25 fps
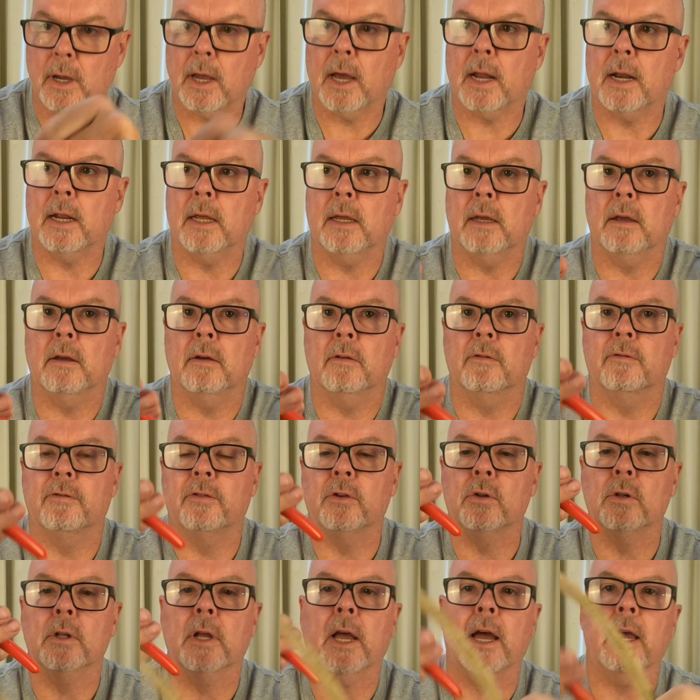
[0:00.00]
cutting
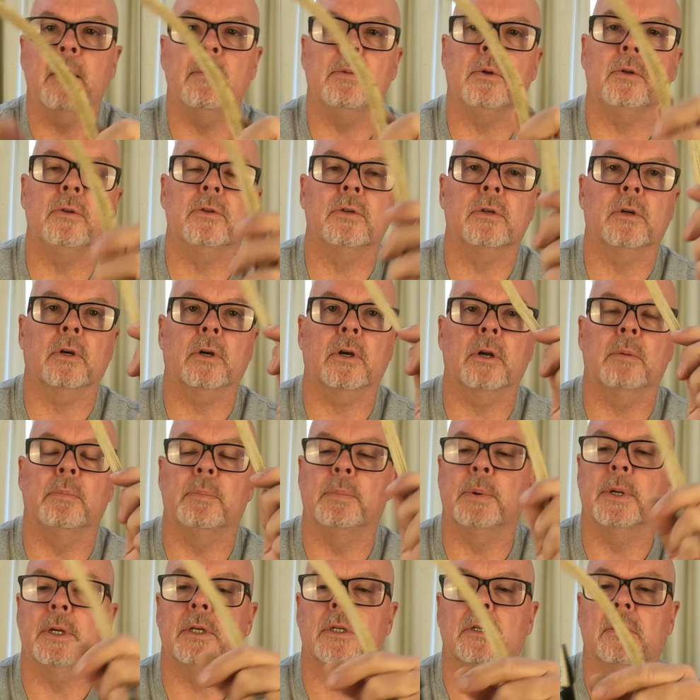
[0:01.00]
full cables. I've got a
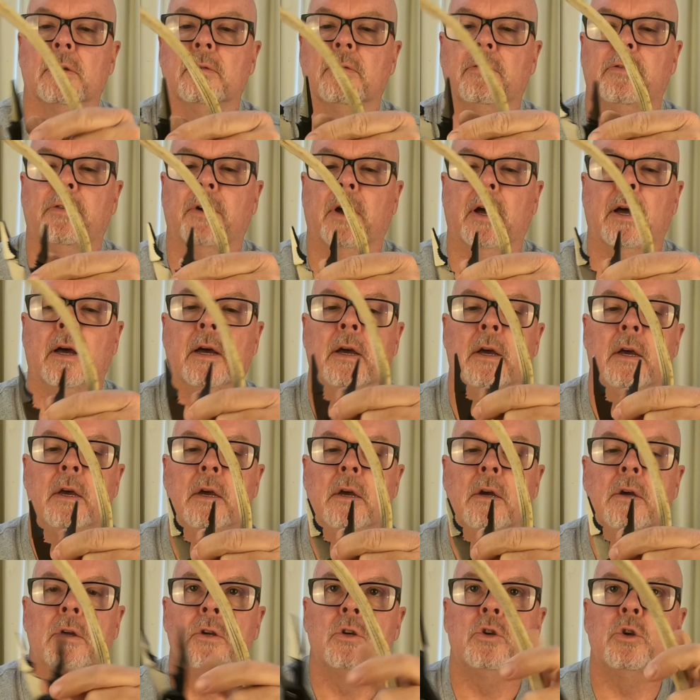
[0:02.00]
piece of
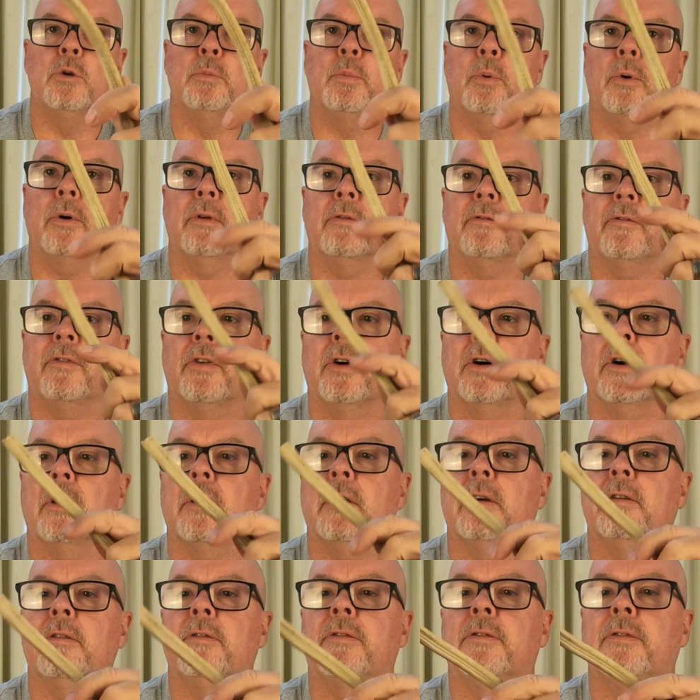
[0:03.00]

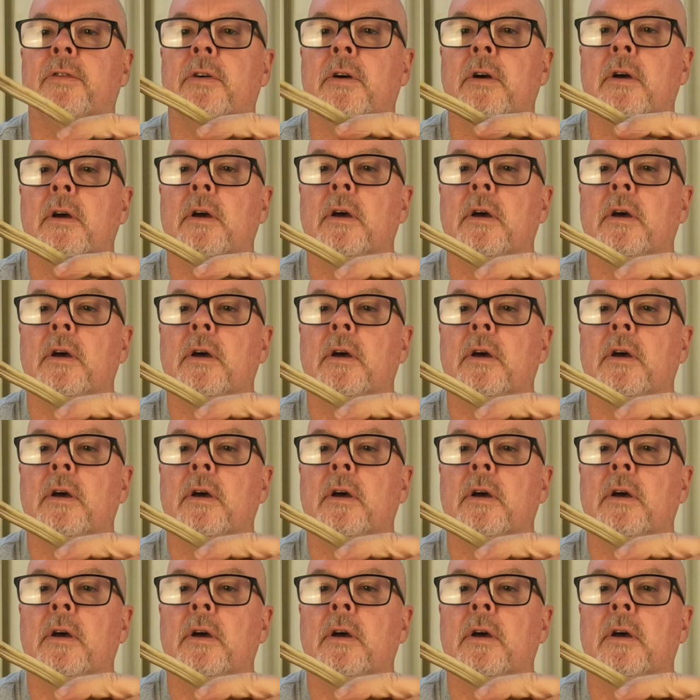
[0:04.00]
2.5